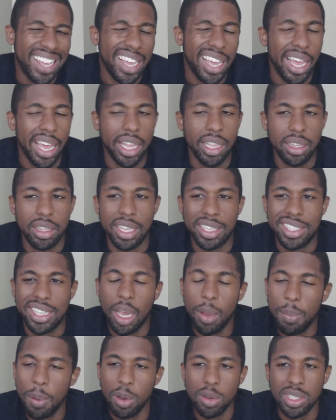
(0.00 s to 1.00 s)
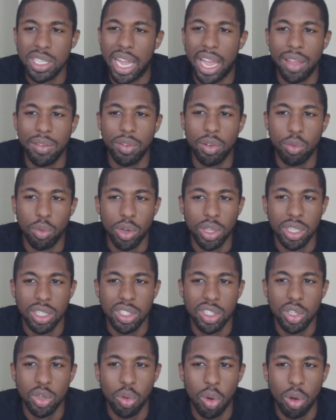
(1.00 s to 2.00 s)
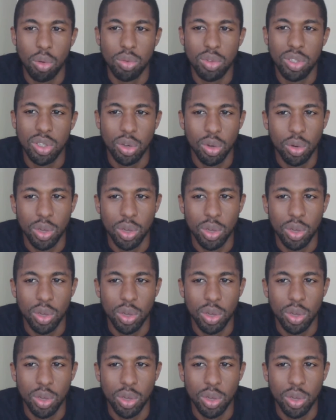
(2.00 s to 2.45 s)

the tempo is not even really 202.